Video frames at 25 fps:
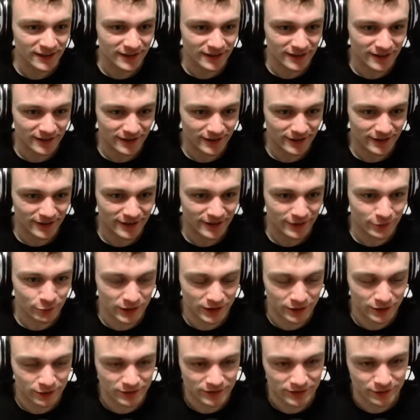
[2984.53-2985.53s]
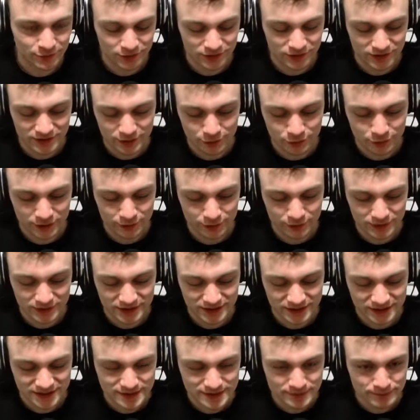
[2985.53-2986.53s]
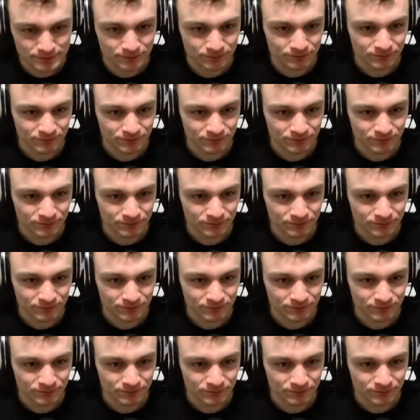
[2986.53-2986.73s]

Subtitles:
the way we did.